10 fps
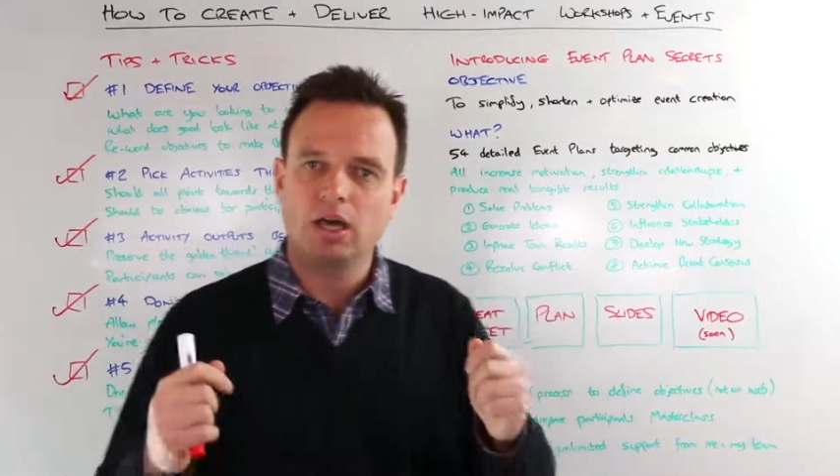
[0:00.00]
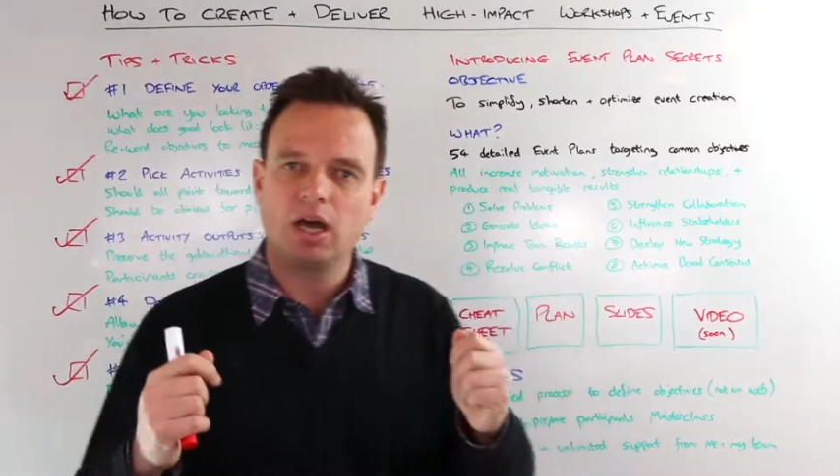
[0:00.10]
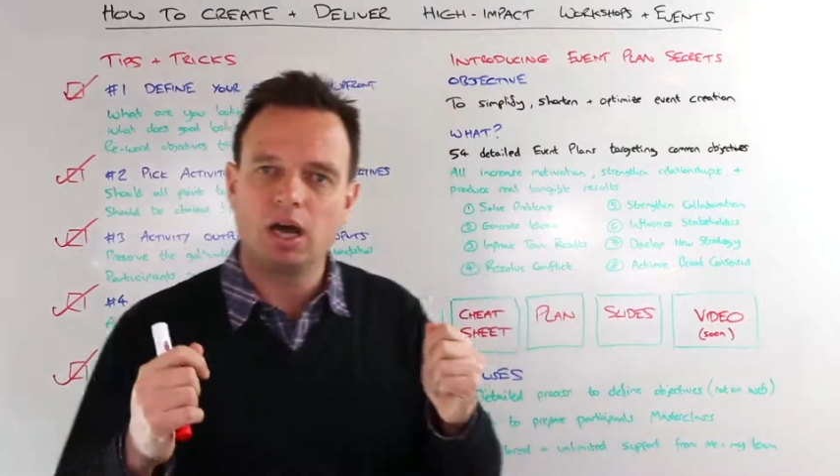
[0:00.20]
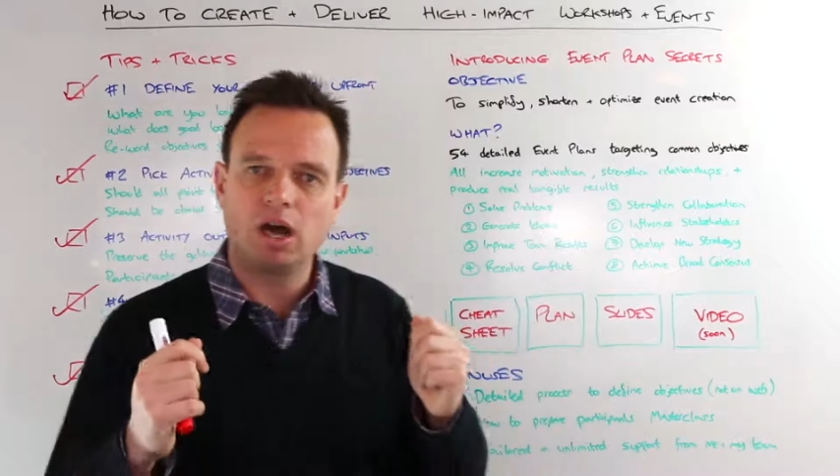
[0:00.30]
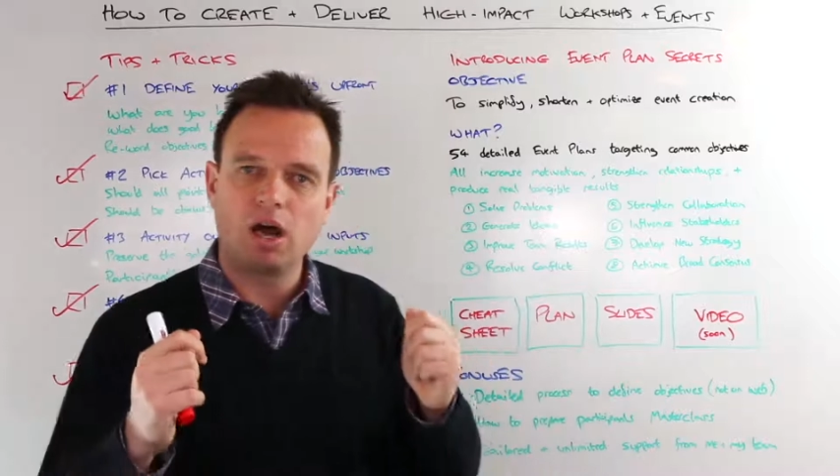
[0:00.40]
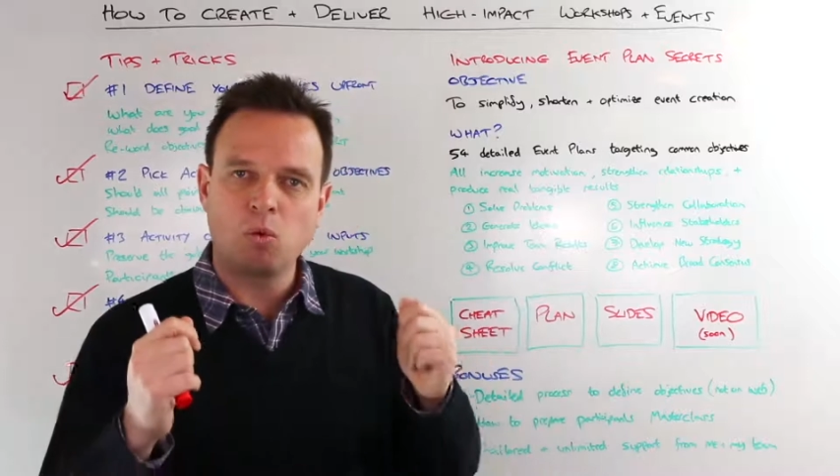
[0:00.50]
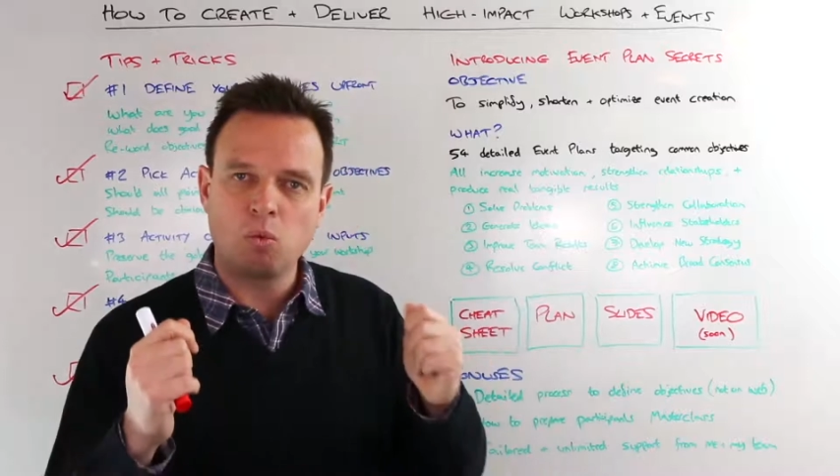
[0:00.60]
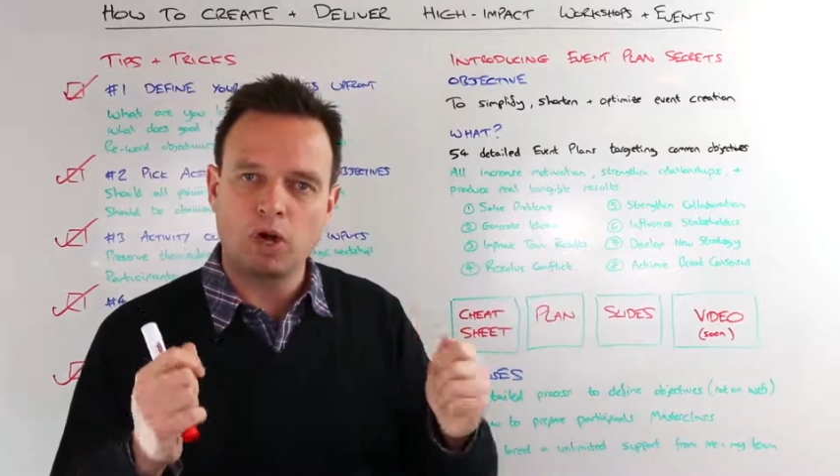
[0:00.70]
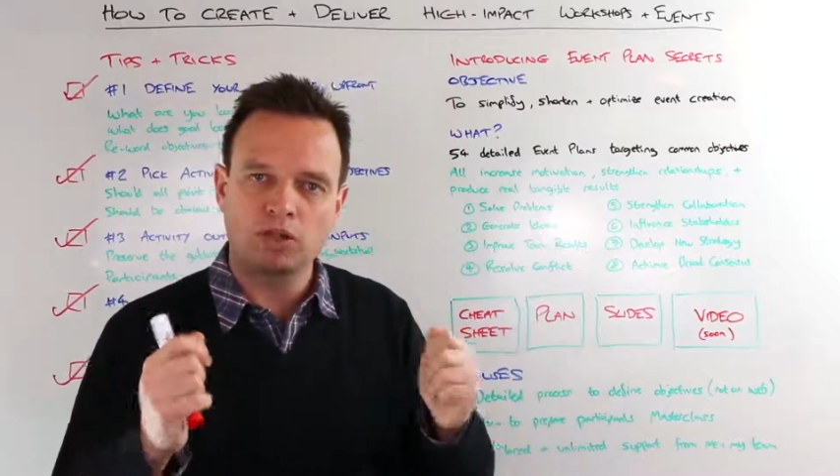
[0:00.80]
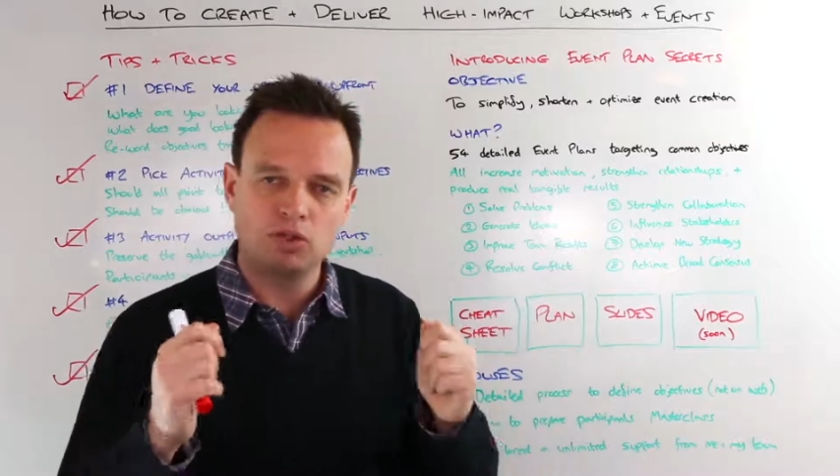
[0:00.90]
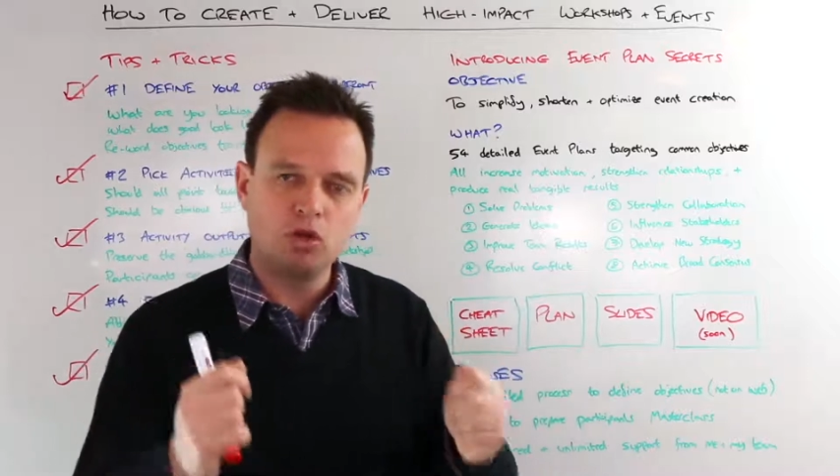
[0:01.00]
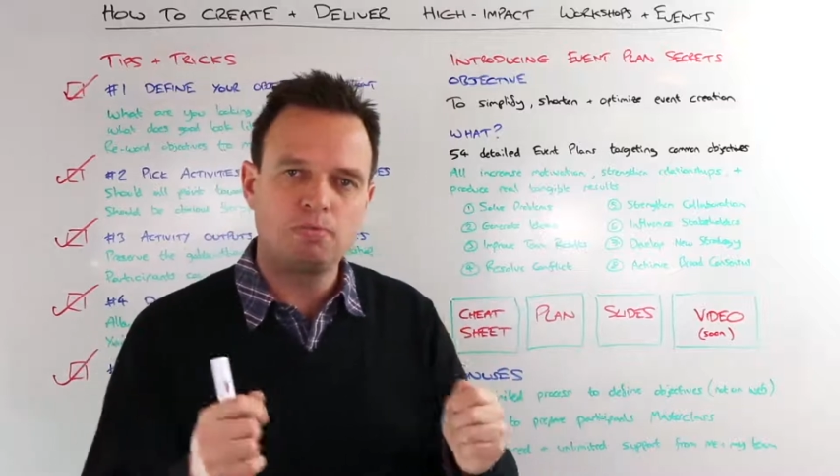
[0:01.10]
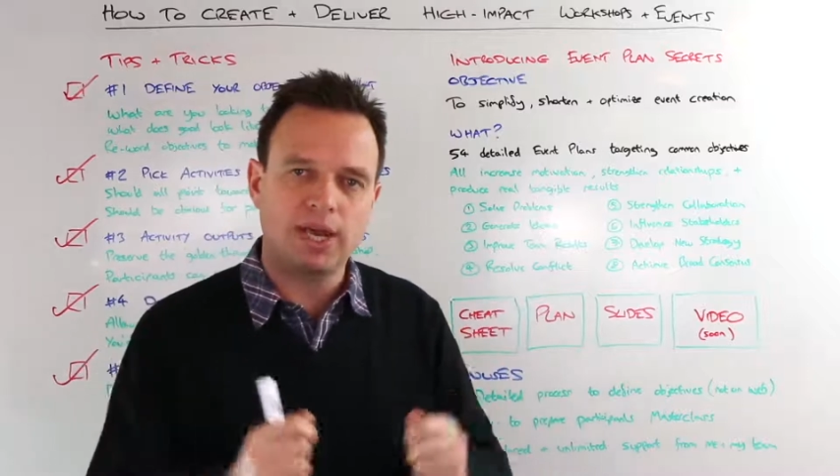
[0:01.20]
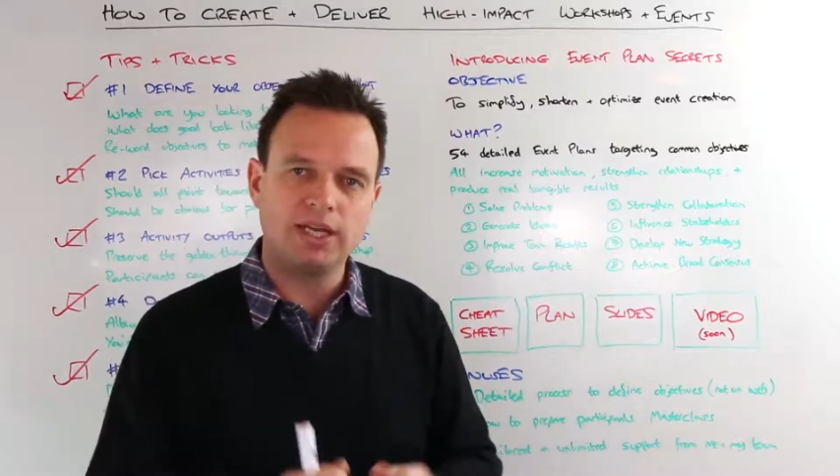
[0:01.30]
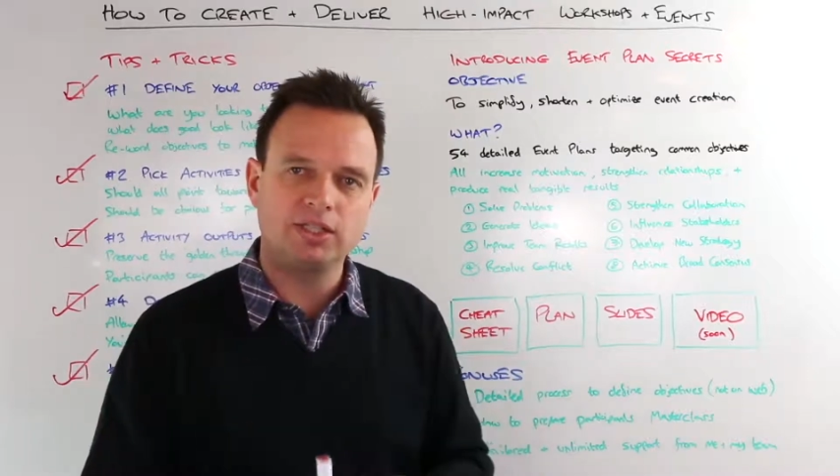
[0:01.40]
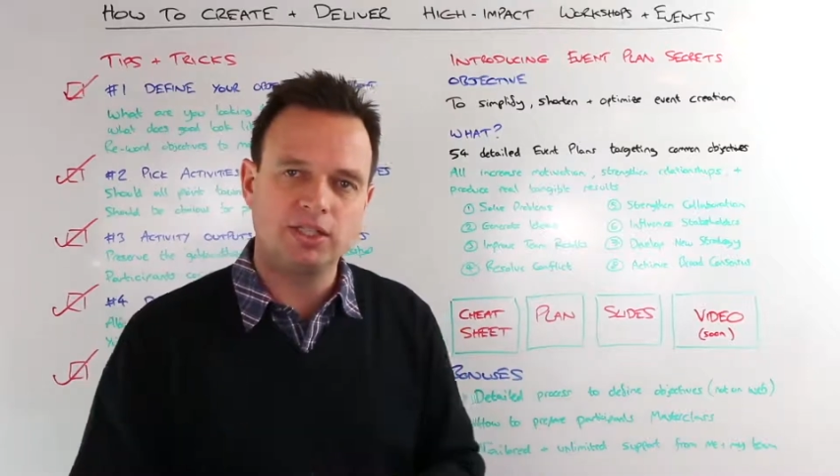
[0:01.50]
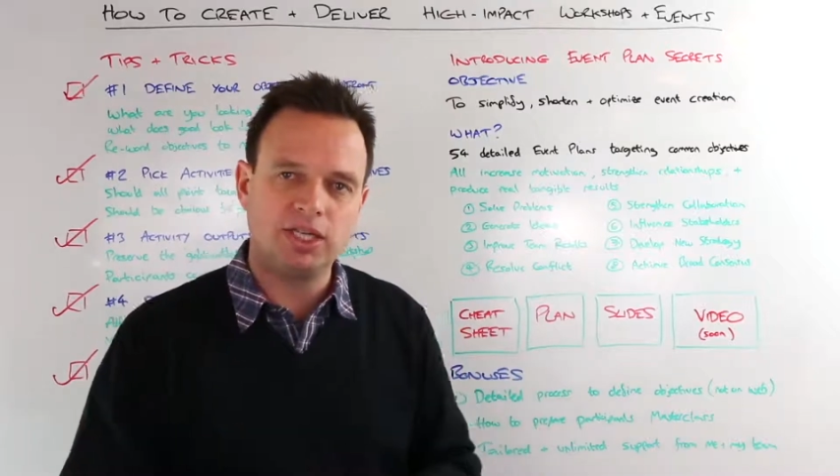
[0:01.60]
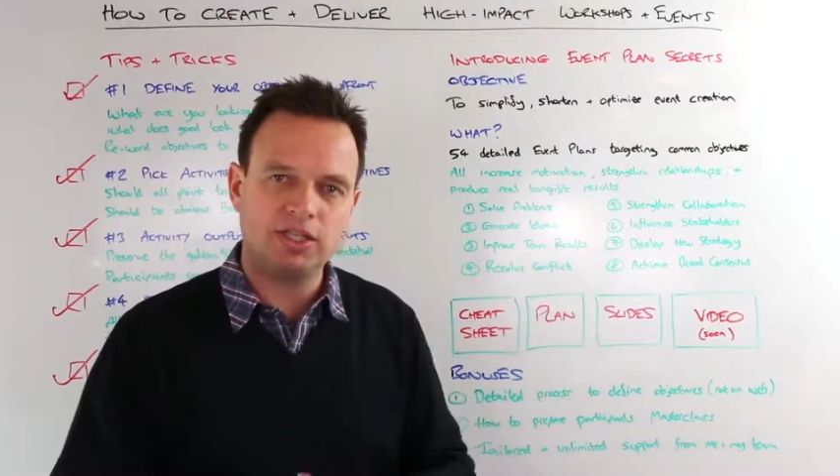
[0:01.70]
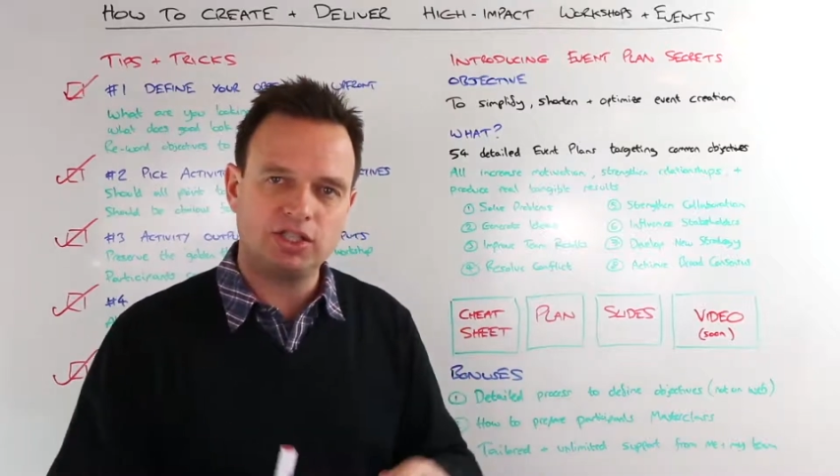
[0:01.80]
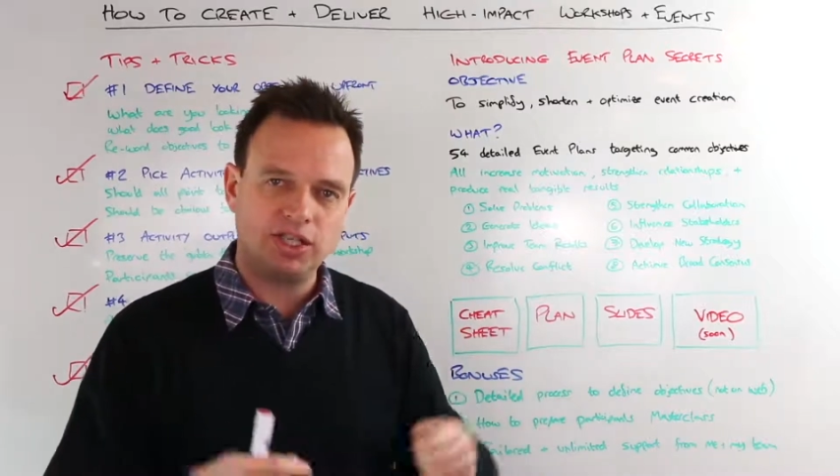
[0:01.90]
2-page
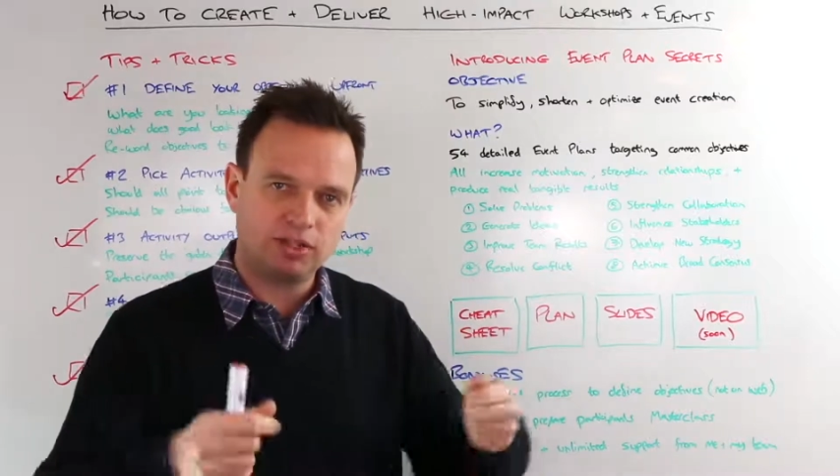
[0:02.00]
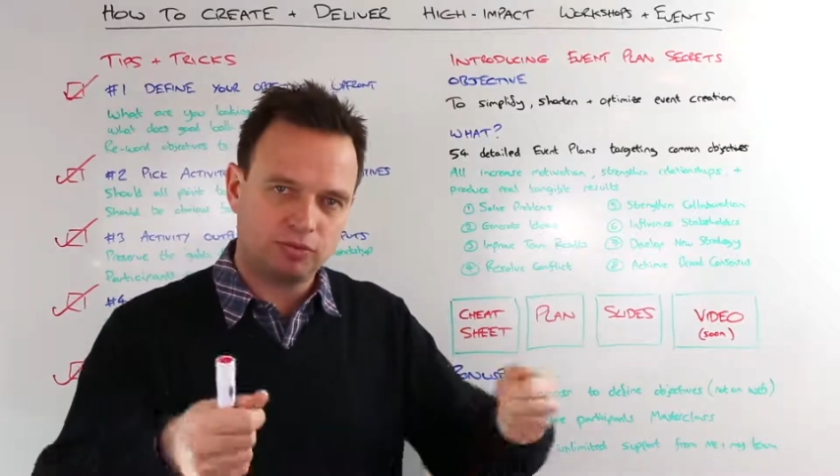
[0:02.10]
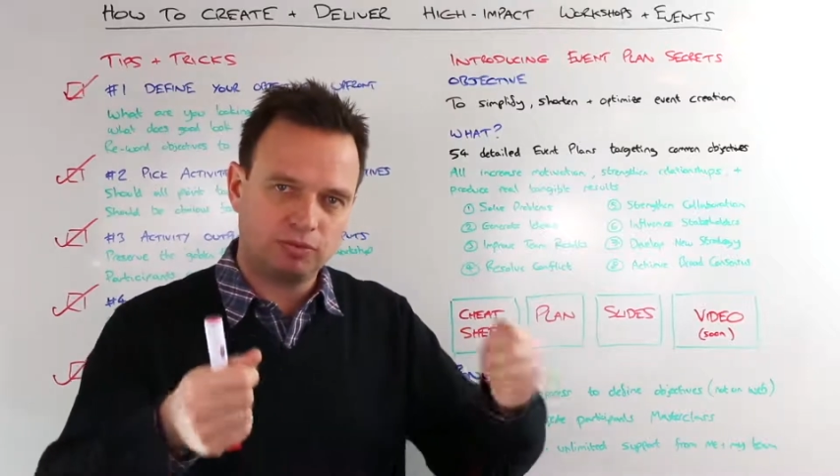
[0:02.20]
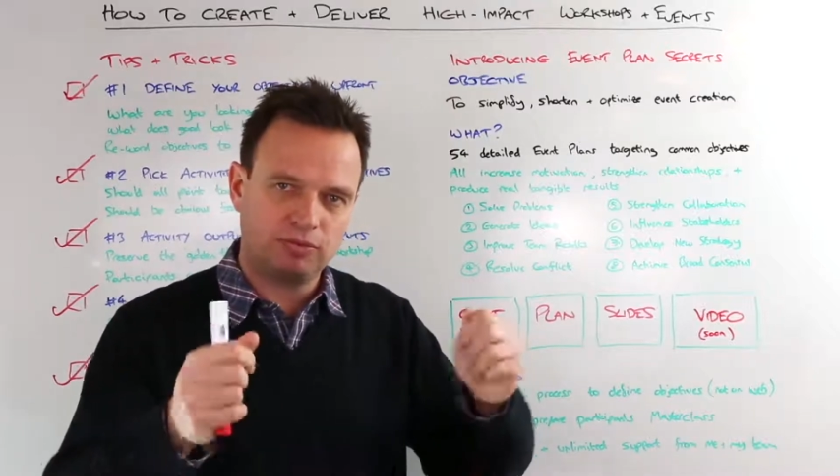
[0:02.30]
cheat sheet